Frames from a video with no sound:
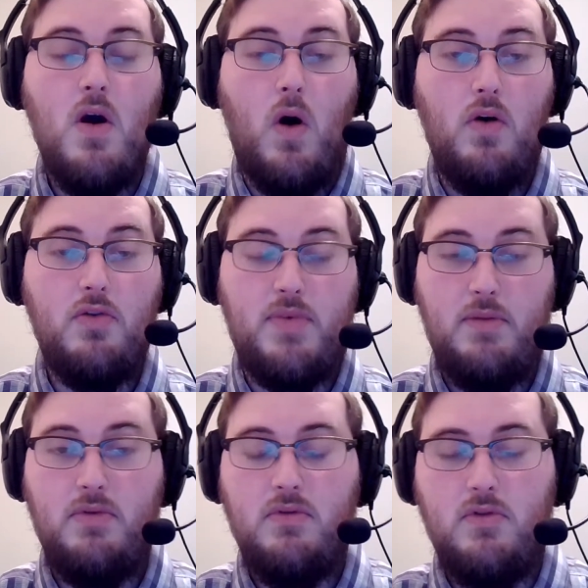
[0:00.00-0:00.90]
all the
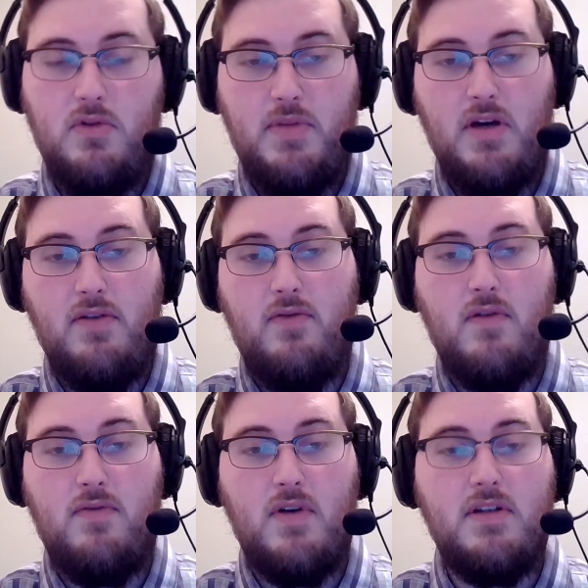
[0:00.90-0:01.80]
people who would be on the
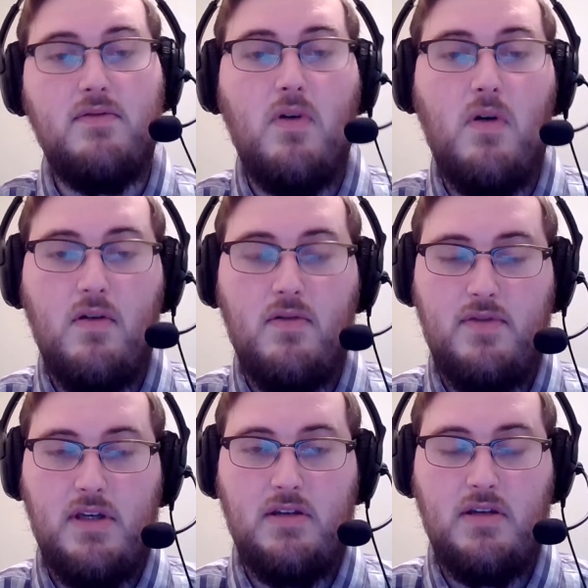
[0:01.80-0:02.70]
forefront of all of
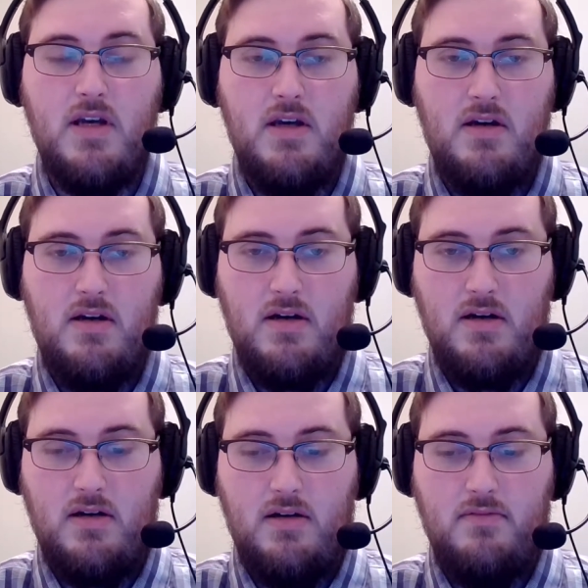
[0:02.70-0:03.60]
these
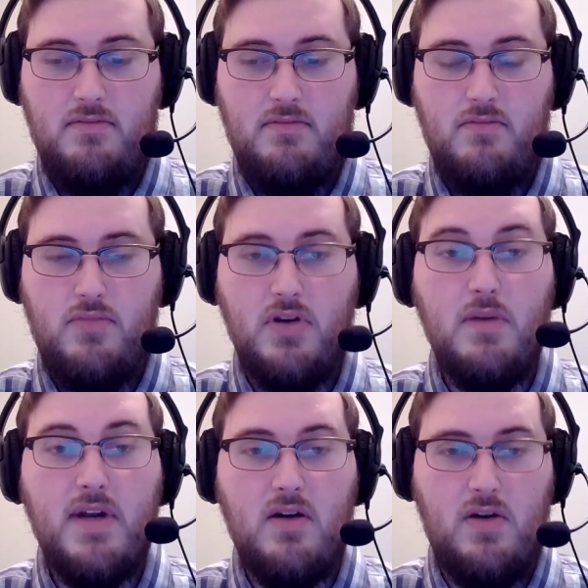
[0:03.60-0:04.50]
uh,
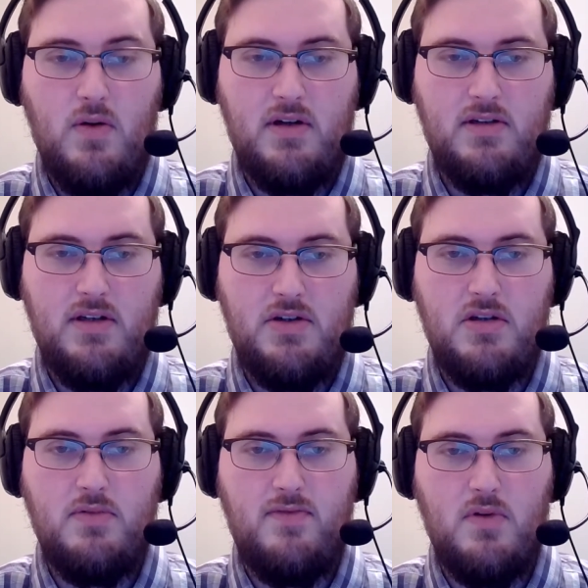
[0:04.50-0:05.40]
preliminary
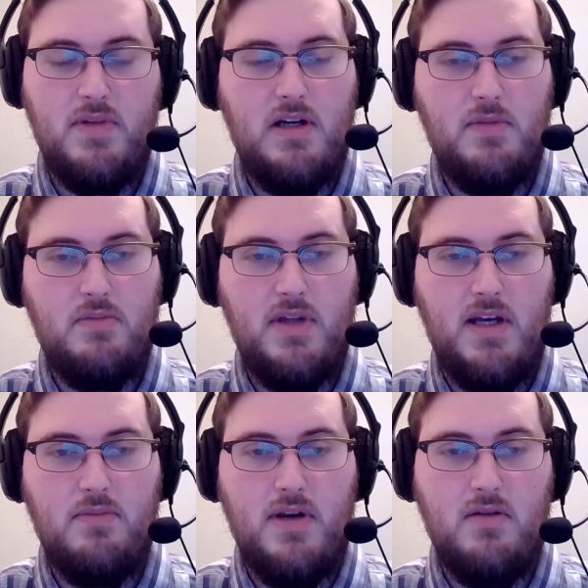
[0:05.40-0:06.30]
organizations before becoming
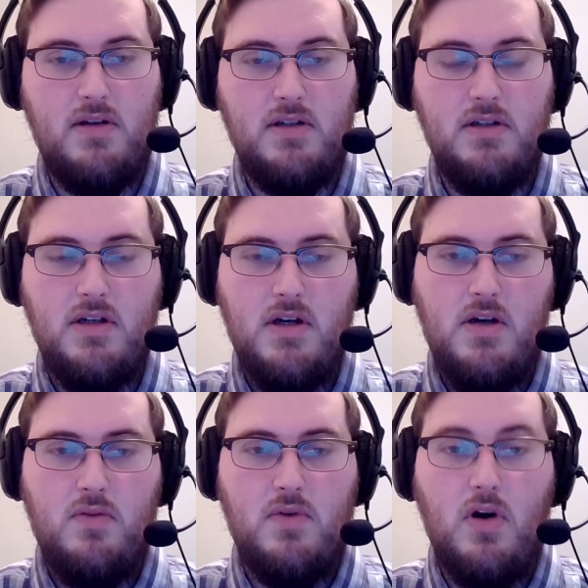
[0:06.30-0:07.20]
Planned Parenthood
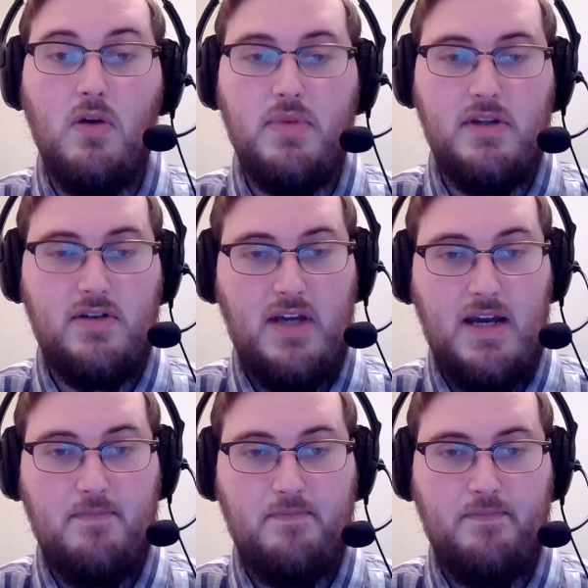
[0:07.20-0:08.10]
would all be the
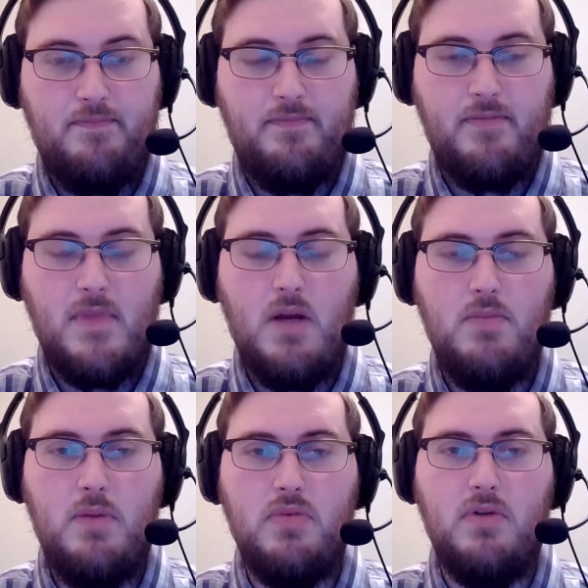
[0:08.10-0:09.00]
same. People